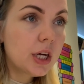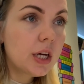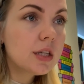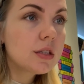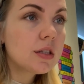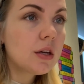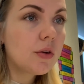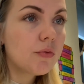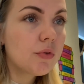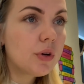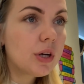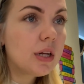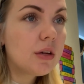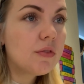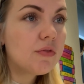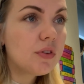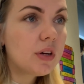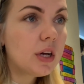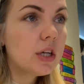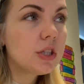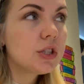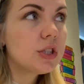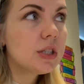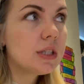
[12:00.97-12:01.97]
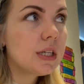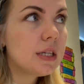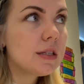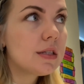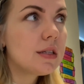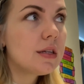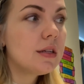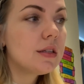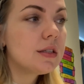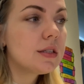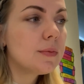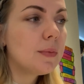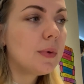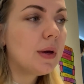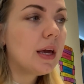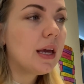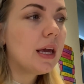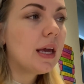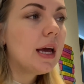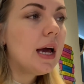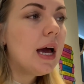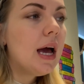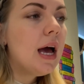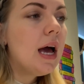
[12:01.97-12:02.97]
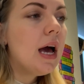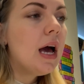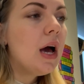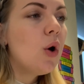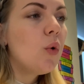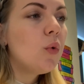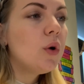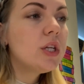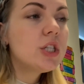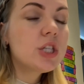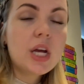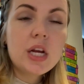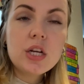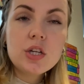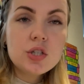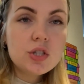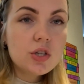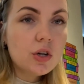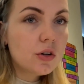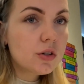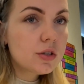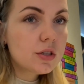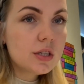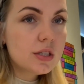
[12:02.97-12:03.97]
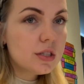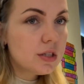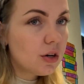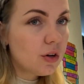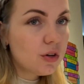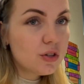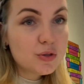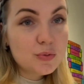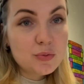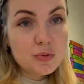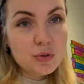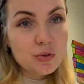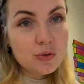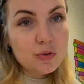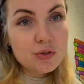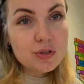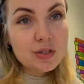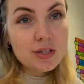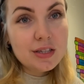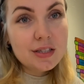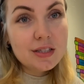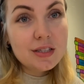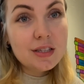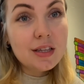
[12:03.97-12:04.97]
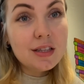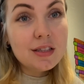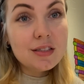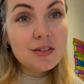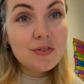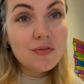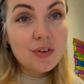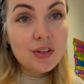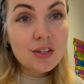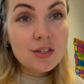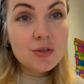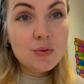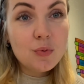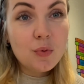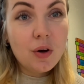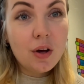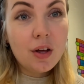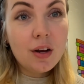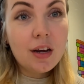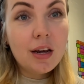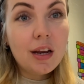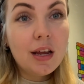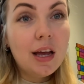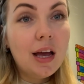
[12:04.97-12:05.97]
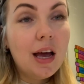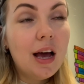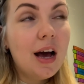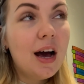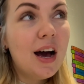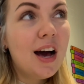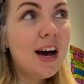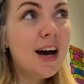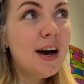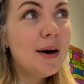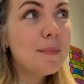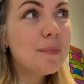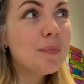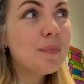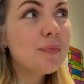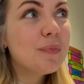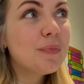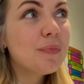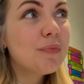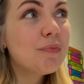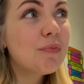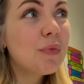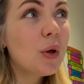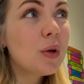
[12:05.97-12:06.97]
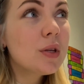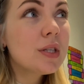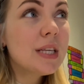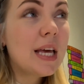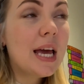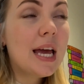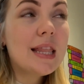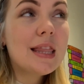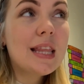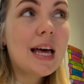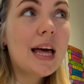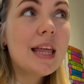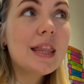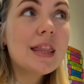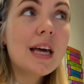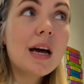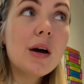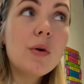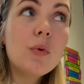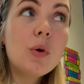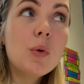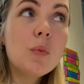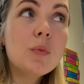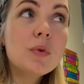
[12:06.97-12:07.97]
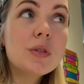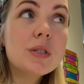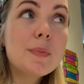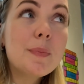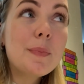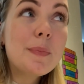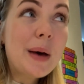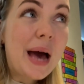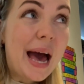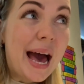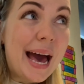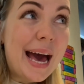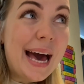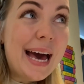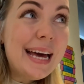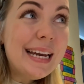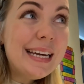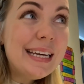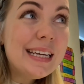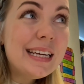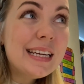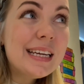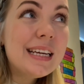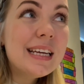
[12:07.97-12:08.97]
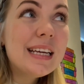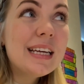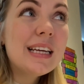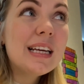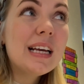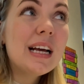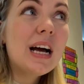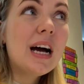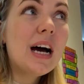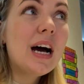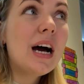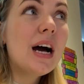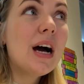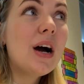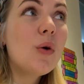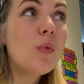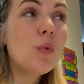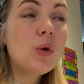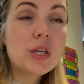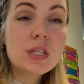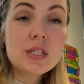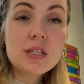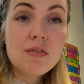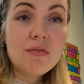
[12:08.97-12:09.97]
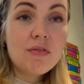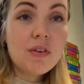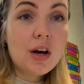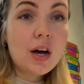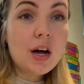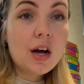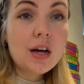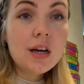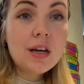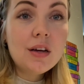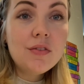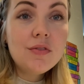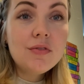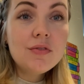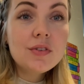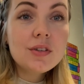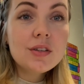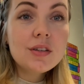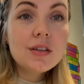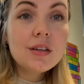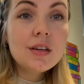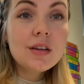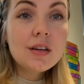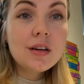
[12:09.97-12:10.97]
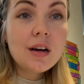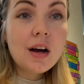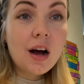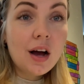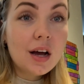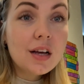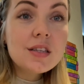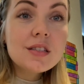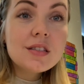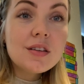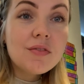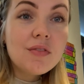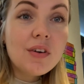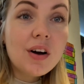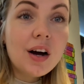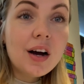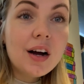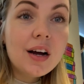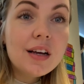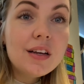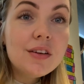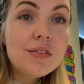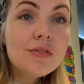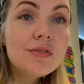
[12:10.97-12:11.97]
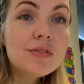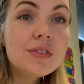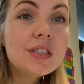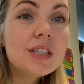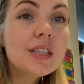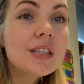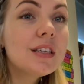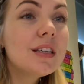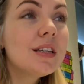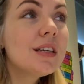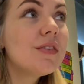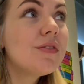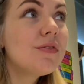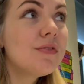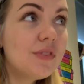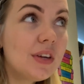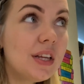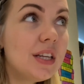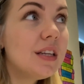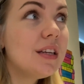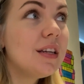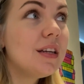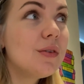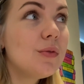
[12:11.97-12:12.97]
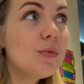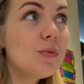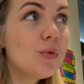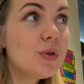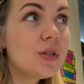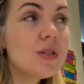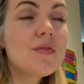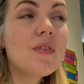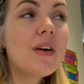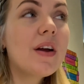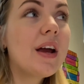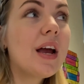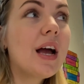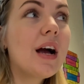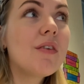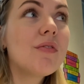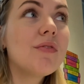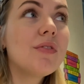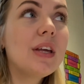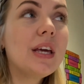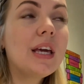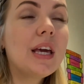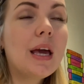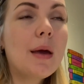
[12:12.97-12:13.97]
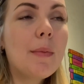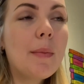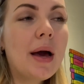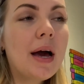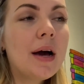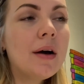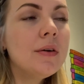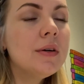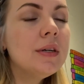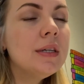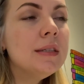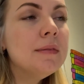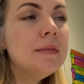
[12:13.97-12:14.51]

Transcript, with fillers: because I really feel like she's listening to me. We changed doctors and hospitals since Finn's one. Um, not saying that that one was bad. We survived. I survived. Finn was very healthily came out.